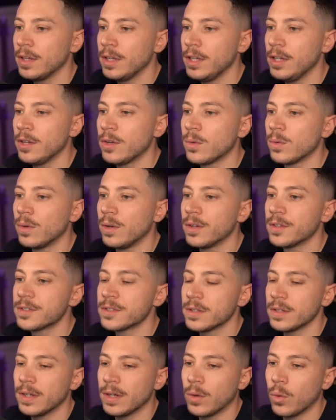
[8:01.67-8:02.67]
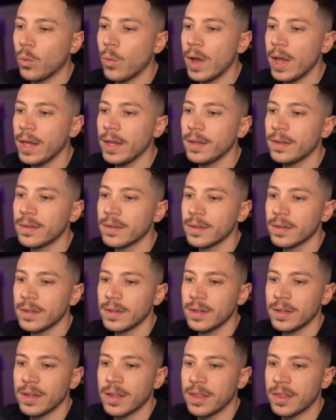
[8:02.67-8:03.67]
equals await
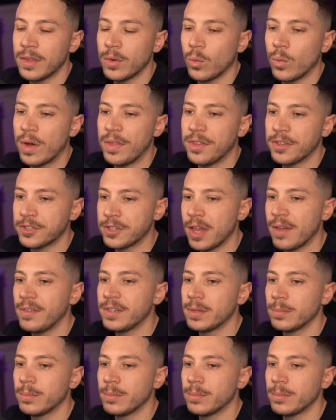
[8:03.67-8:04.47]
the weather service.